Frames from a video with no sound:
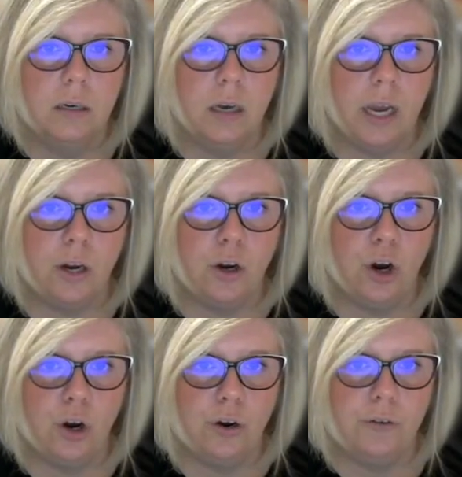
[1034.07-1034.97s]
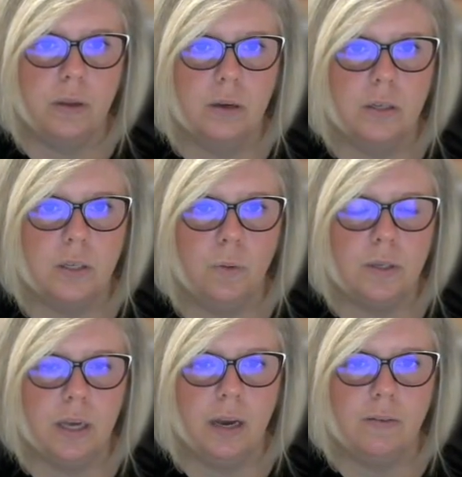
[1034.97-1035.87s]
a curve. So
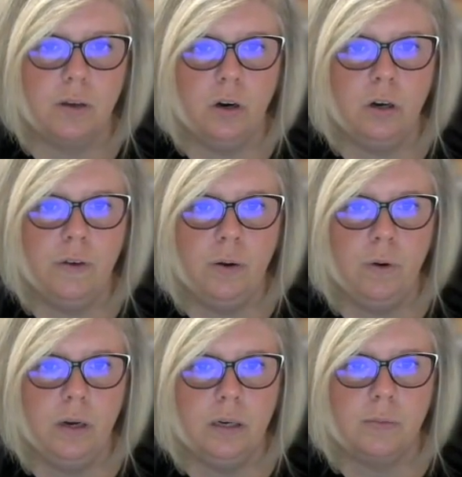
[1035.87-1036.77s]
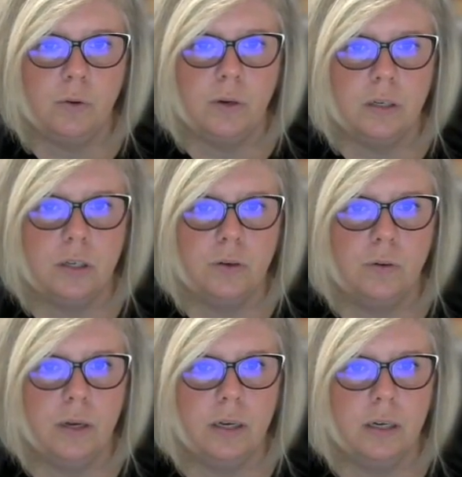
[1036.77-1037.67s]
once I have the curve I want, I'm going
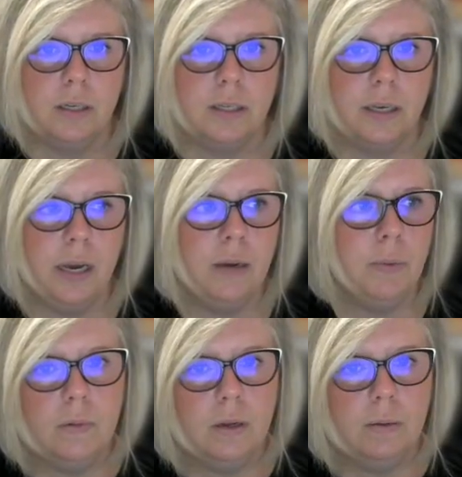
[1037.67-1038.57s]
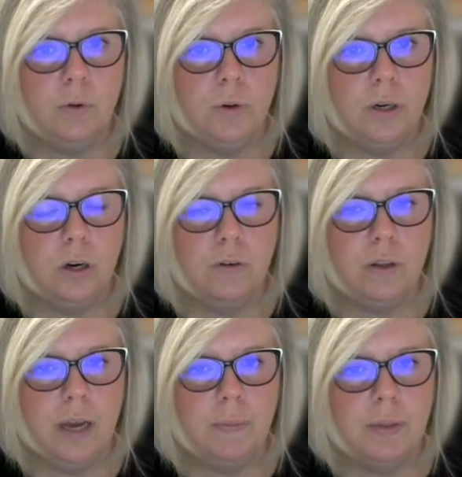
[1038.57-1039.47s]
to hit escape. I'm going to
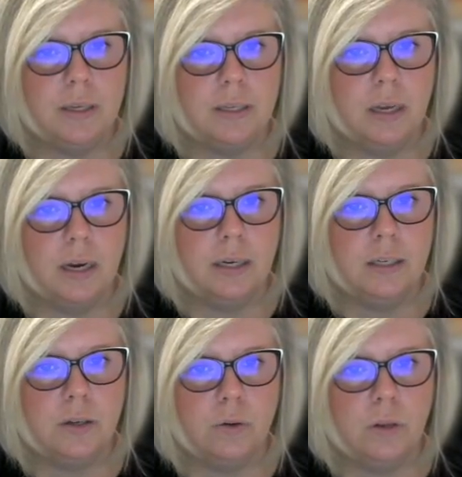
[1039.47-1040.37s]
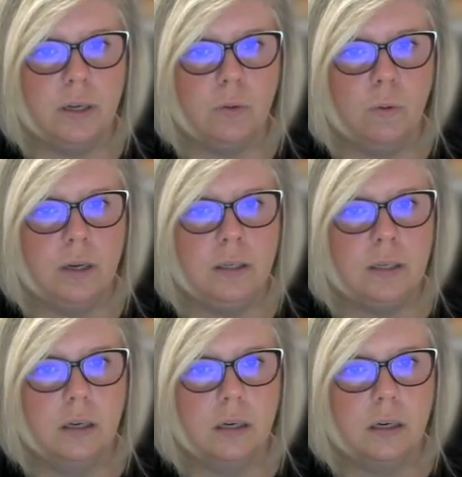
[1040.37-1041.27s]
overlap this line, so click
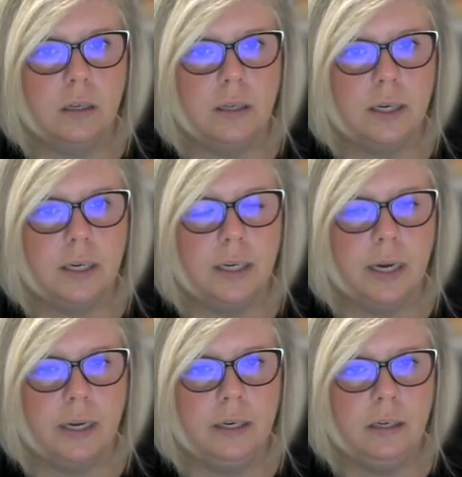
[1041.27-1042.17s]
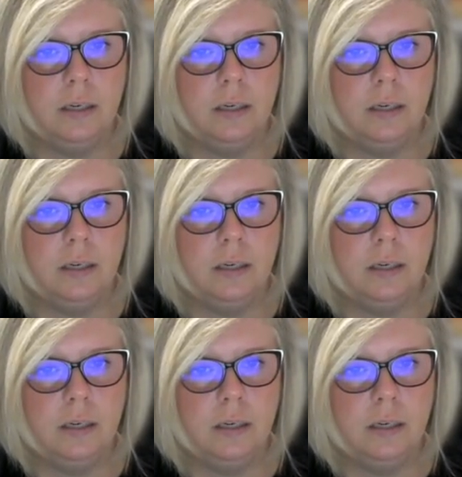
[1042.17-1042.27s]
once, click again,